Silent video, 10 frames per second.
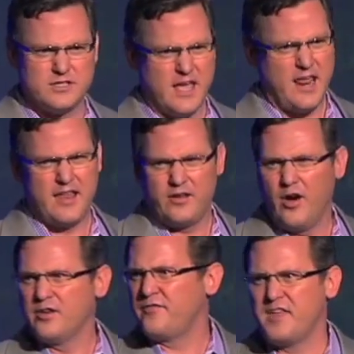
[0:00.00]
that had an
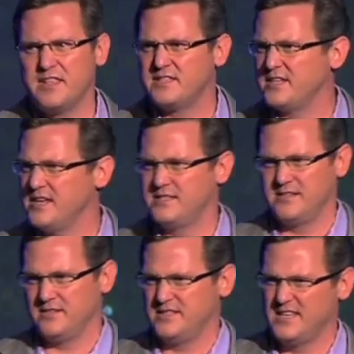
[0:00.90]
undefeated
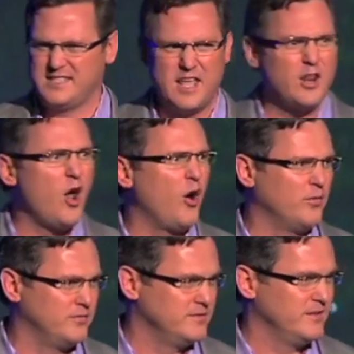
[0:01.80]
season, 16-0.
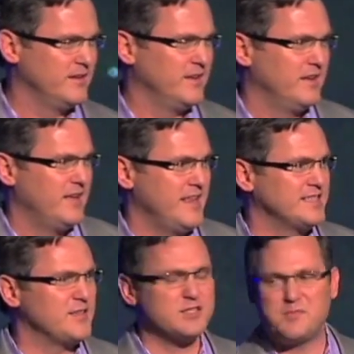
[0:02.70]
And he's
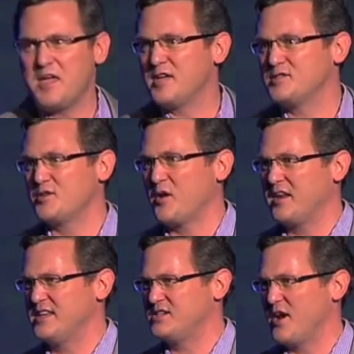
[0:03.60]
on the speaking
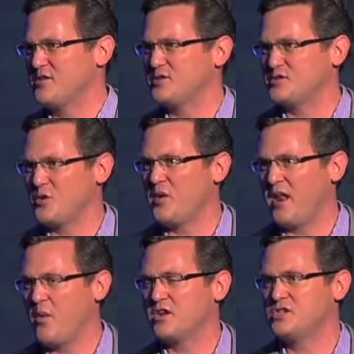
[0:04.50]
circuit, and he shares a story that I
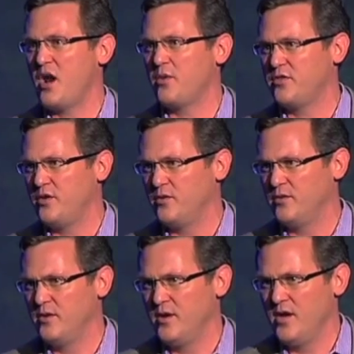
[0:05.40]
want to share with you.
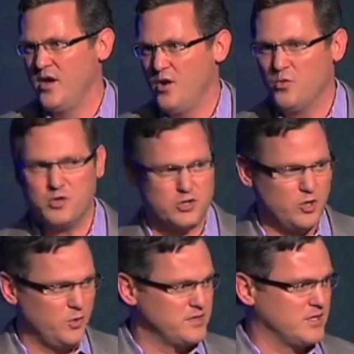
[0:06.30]
When
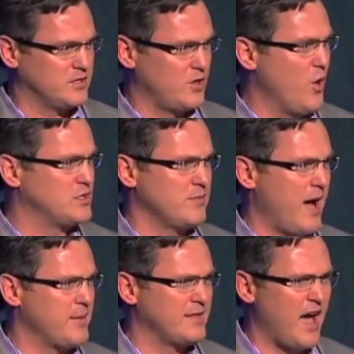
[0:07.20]
Shula was the coach of the
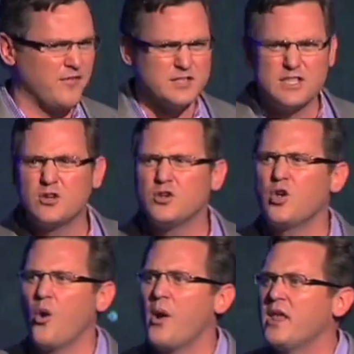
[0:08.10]
Miami Dolphins, he couldn't
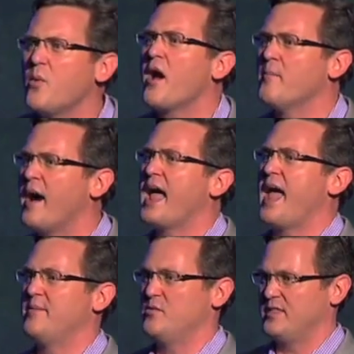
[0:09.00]
go anywhere in
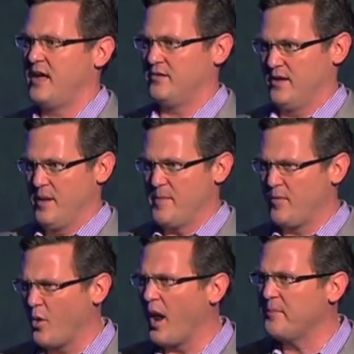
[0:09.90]
Miami without
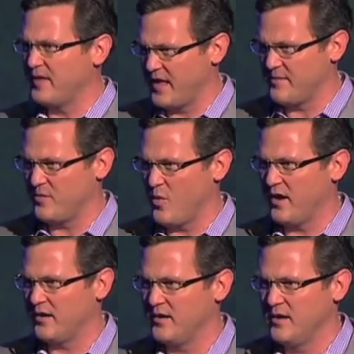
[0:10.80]
people going up to him and
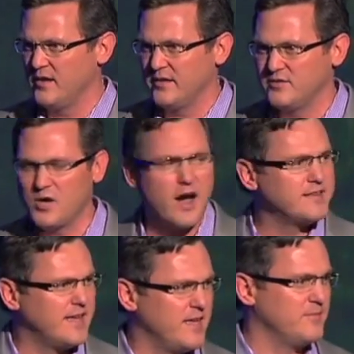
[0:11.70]
wanting to talk
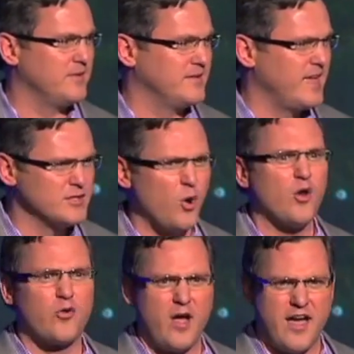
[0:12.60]
to him and get his
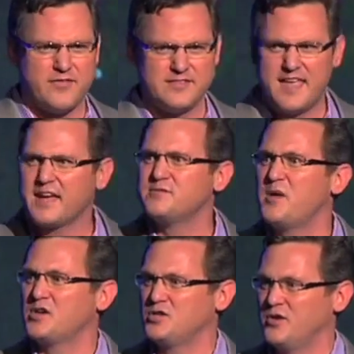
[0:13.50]
autograph and take his
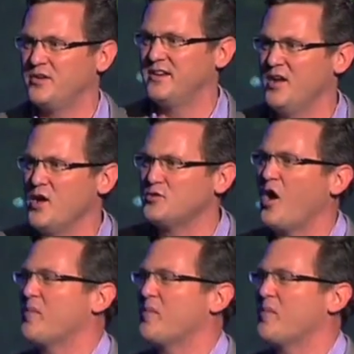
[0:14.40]
picture and talk